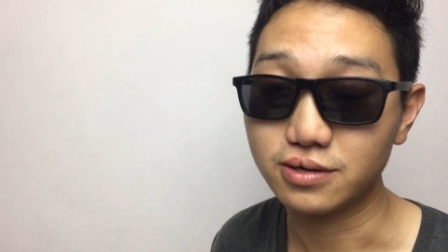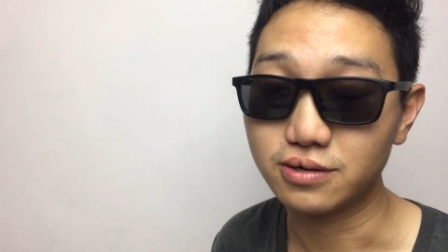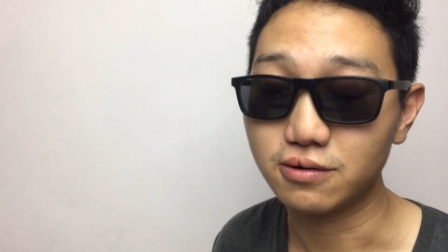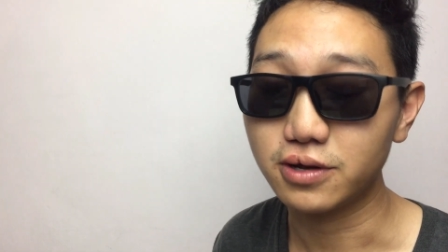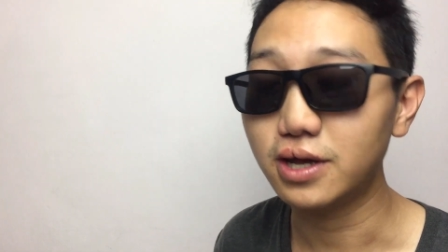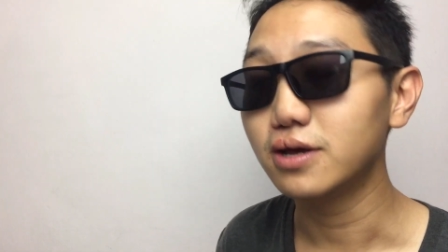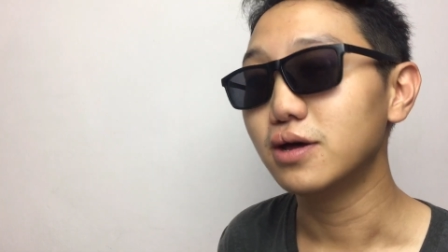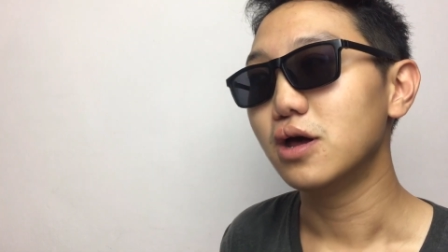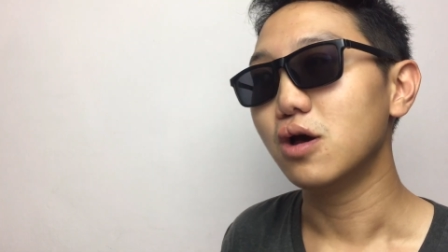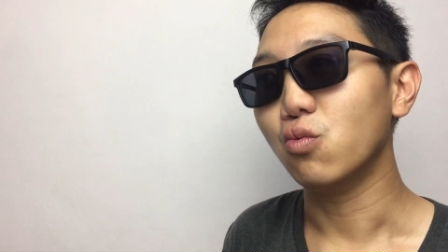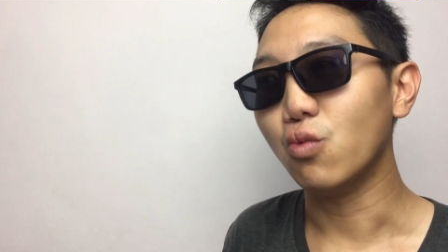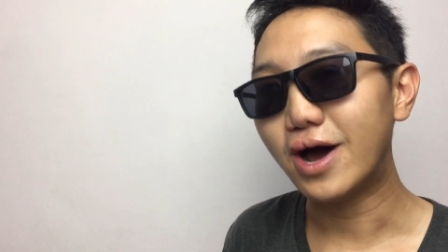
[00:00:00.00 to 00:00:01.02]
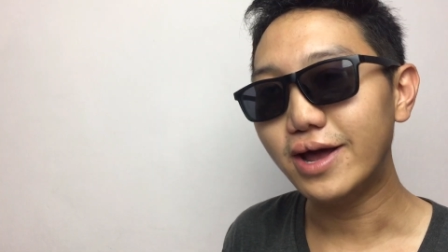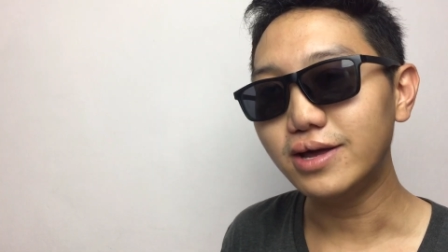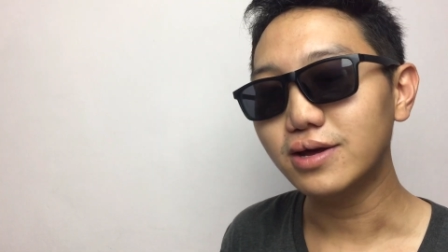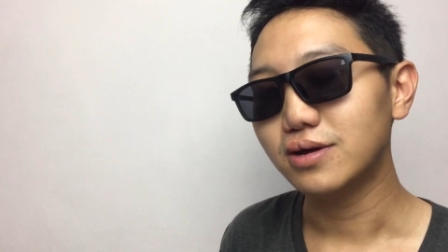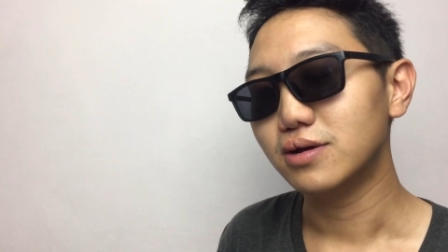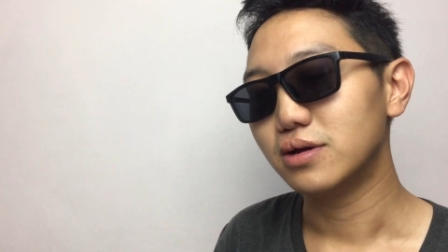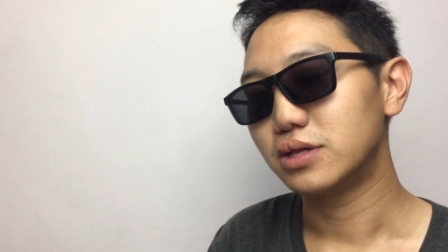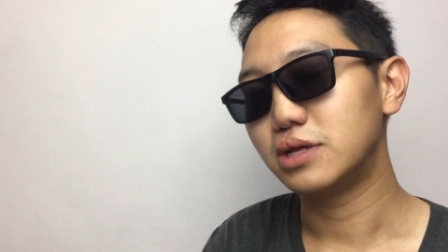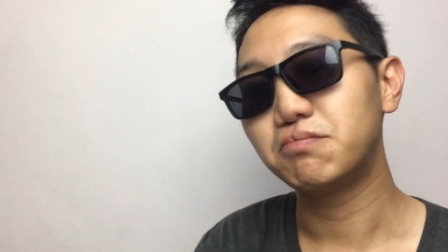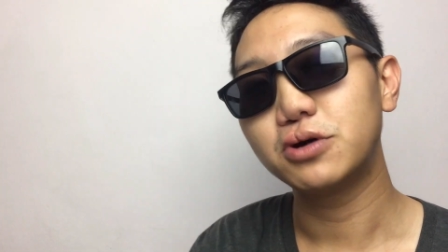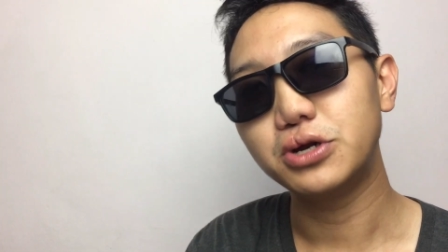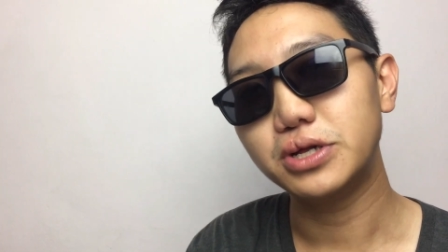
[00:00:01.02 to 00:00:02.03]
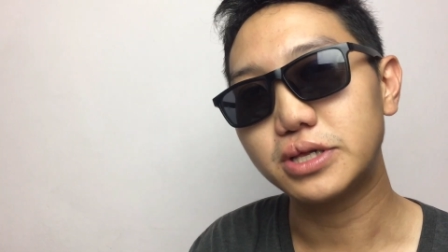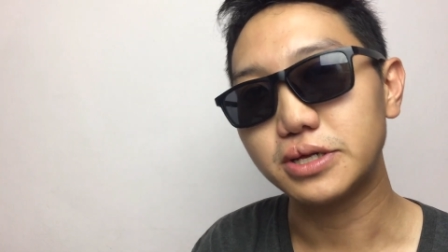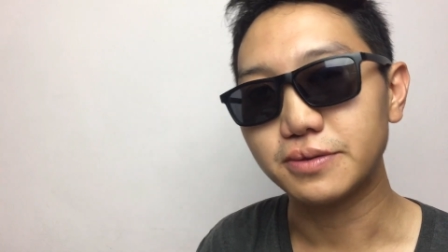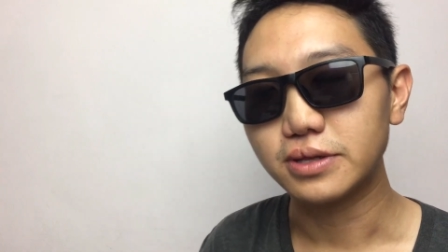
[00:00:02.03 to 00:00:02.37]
Okay, why? Simple reason.